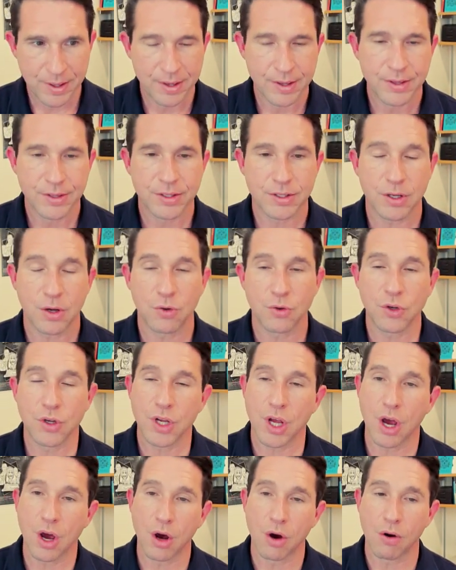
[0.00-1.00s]
So
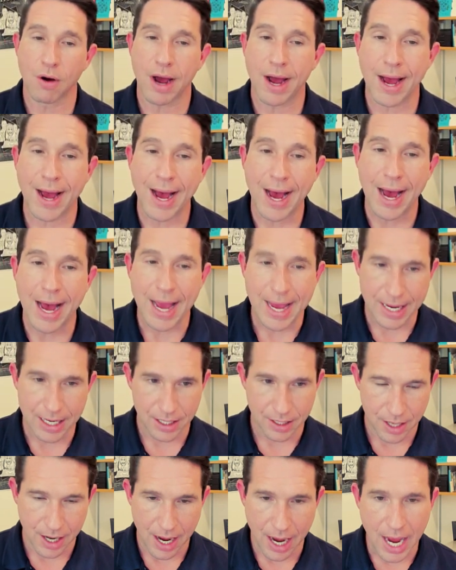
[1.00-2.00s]
yo, I
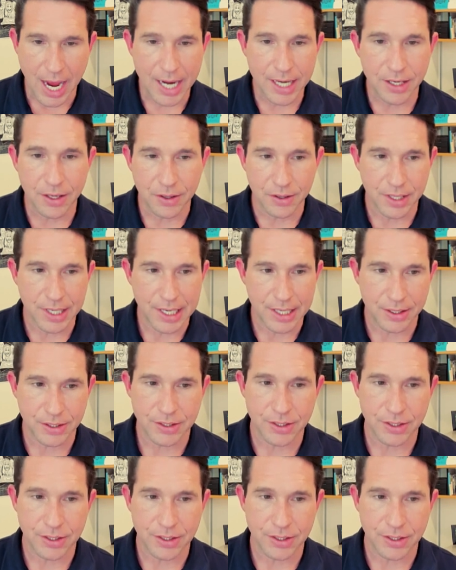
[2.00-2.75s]
don't eat.